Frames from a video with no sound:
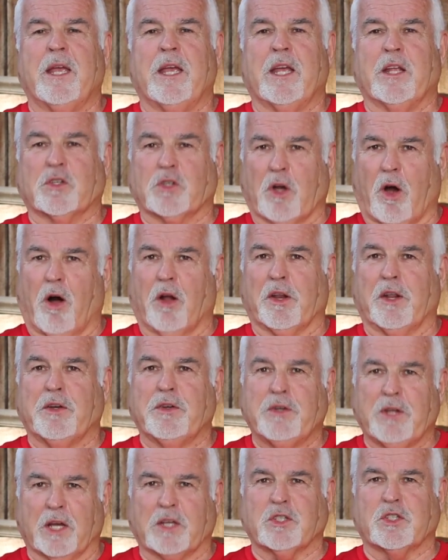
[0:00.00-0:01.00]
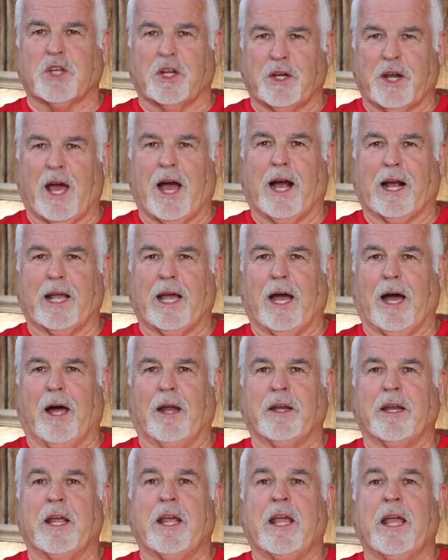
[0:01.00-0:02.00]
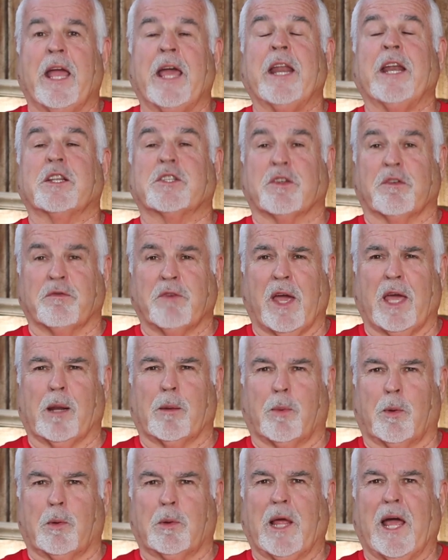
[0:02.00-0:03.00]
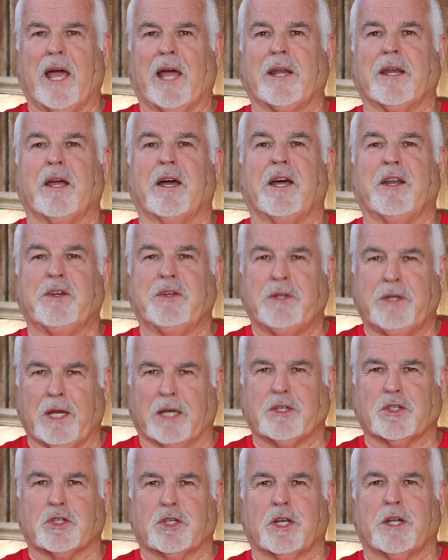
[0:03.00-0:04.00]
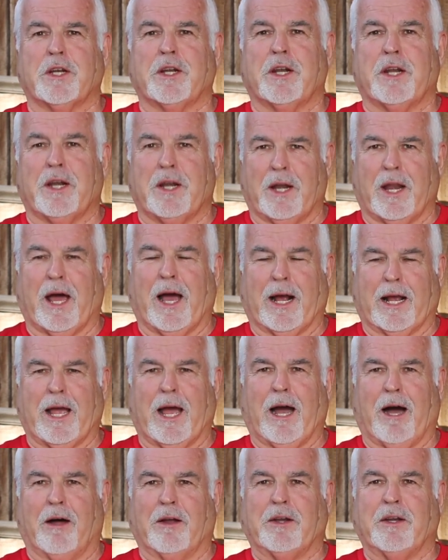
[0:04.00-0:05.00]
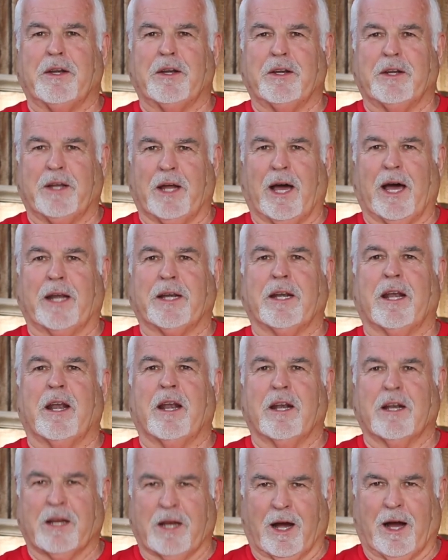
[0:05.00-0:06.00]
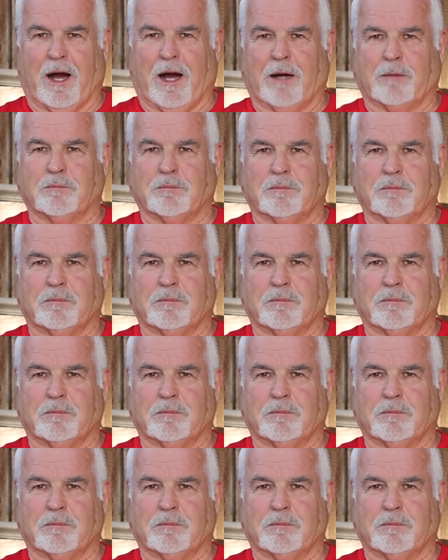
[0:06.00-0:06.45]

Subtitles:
It's called Addiction Knockout, and it's available at addictionknockout.com.